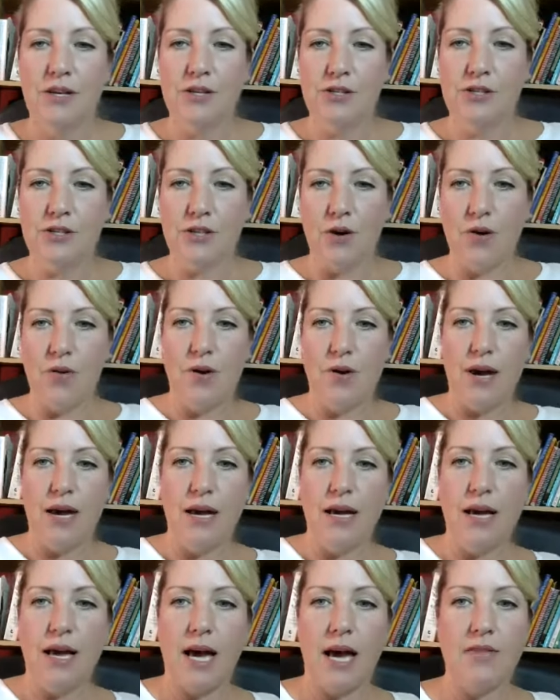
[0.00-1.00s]
So
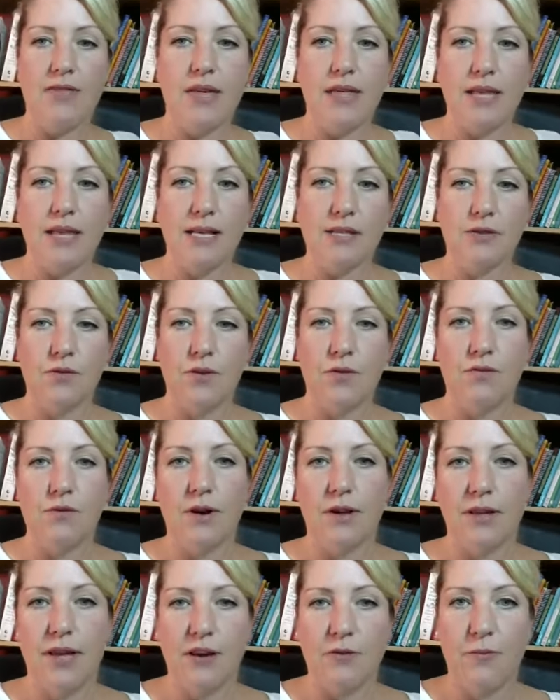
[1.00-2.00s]
I think that's sort of
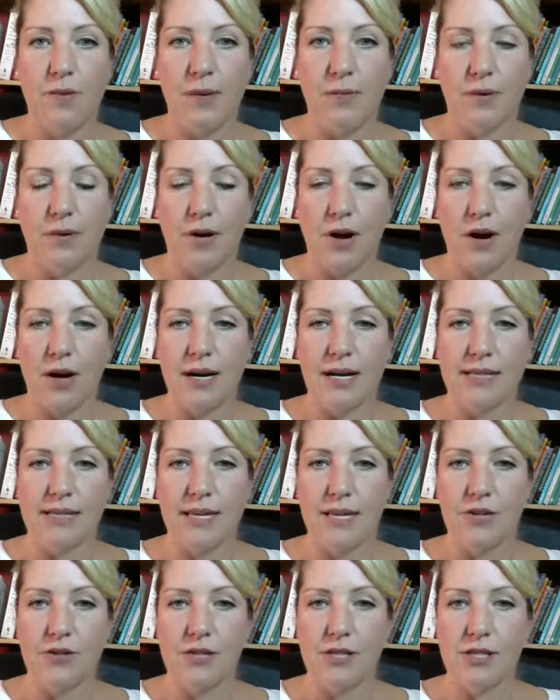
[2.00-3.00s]
where a lot of people are, is
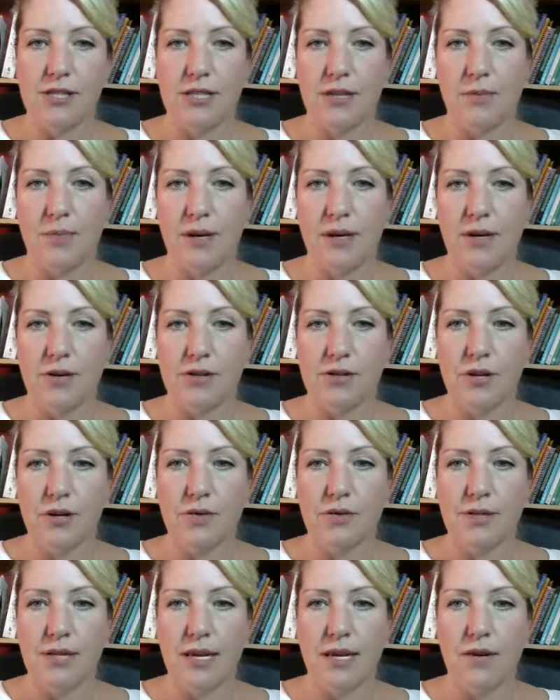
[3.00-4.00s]
that you're just dipping your
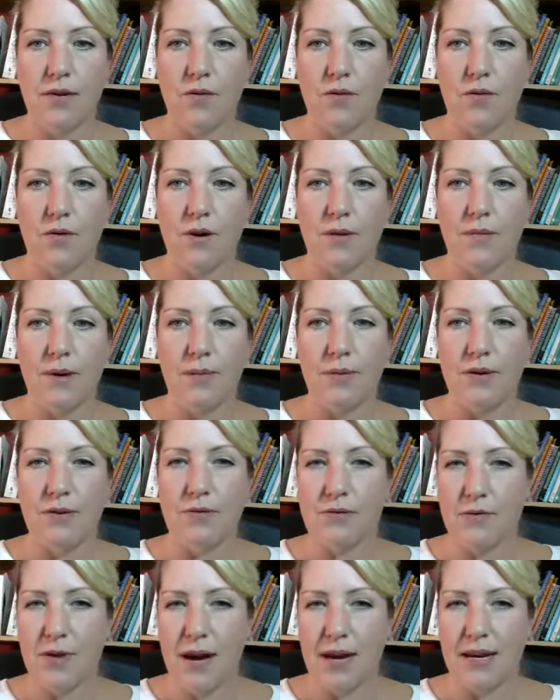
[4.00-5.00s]
toes in, or maybe
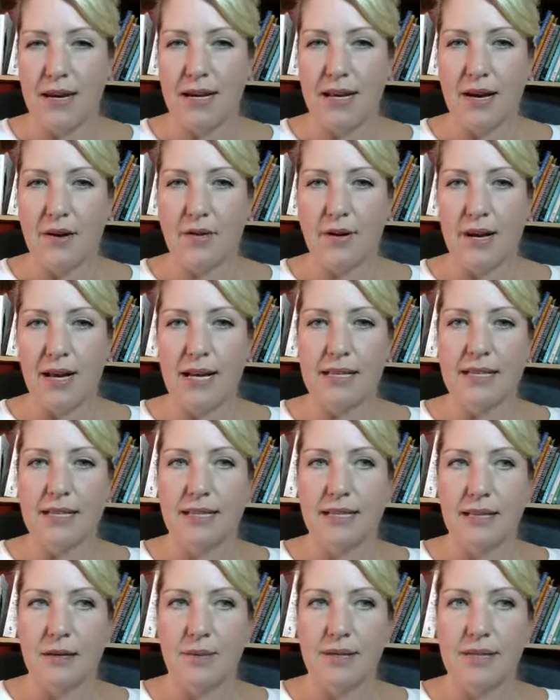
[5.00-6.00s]
you've tried it out and
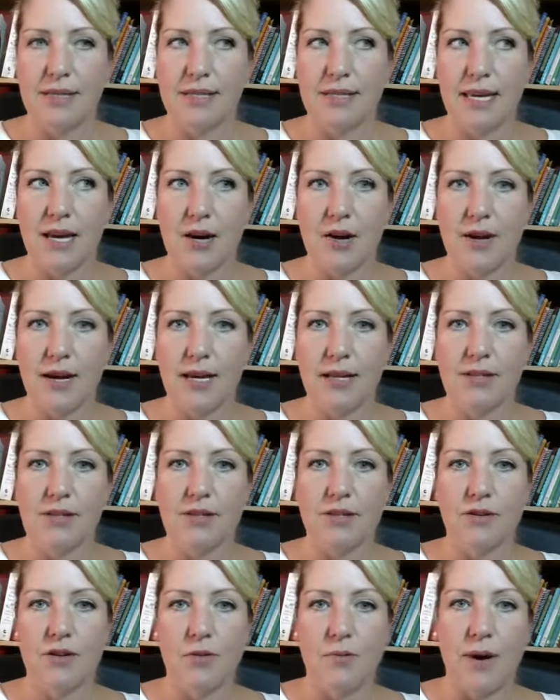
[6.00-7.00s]
it's a little bit scary and
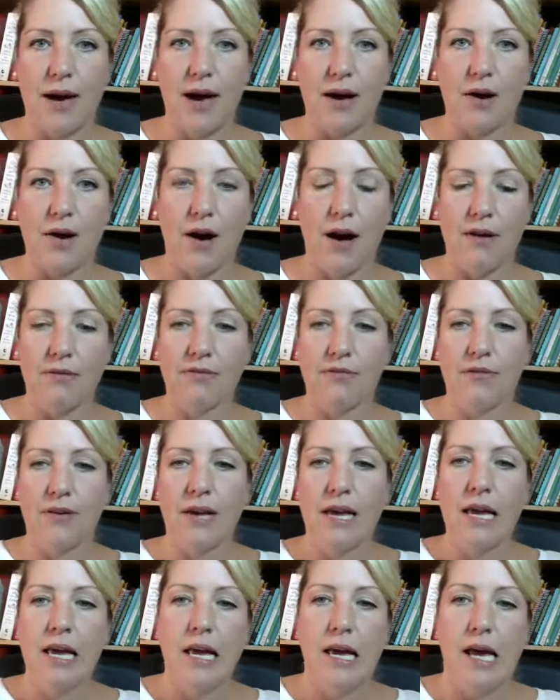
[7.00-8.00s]
so you back
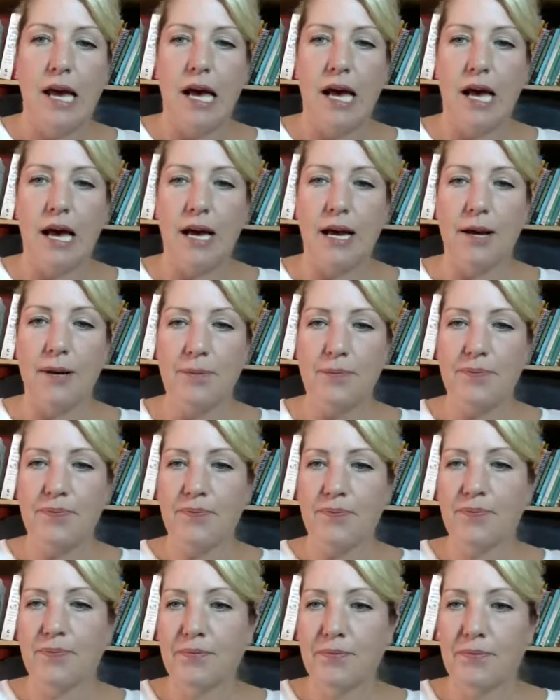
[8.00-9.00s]

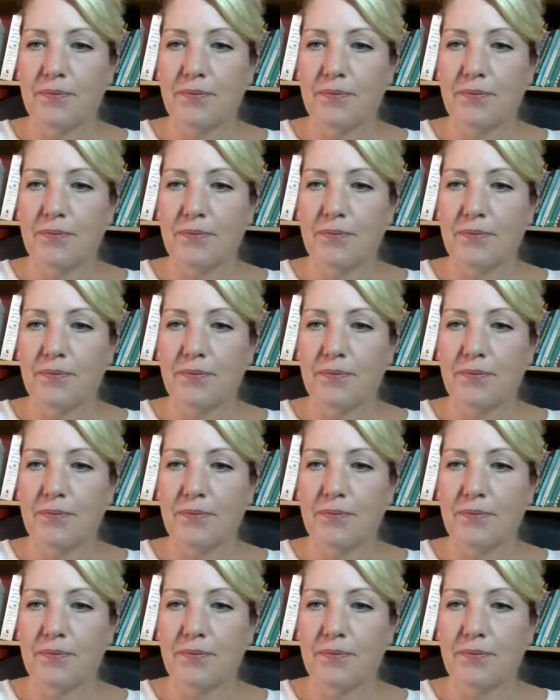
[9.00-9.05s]
off.